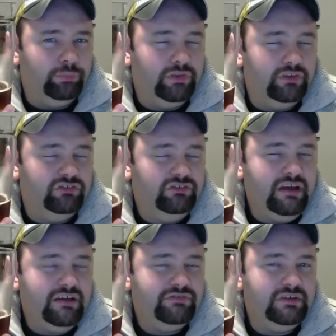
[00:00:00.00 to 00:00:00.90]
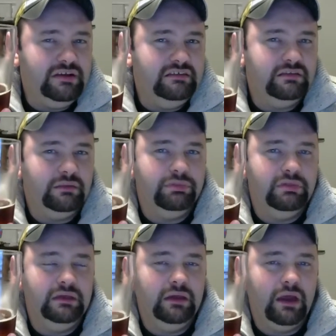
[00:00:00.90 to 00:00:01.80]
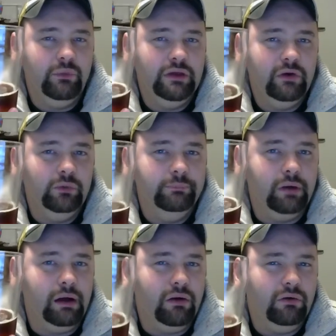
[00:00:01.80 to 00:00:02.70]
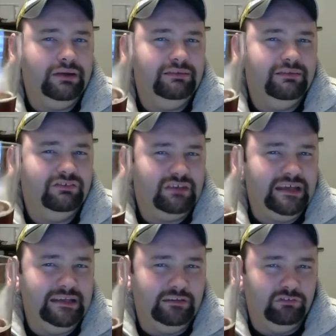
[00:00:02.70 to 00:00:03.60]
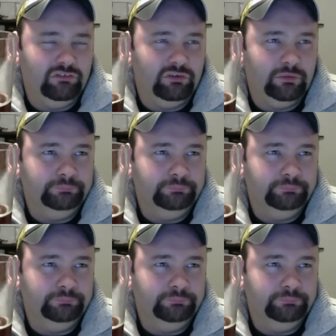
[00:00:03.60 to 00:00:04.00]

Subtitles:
but there's definitely something going on behind the scenes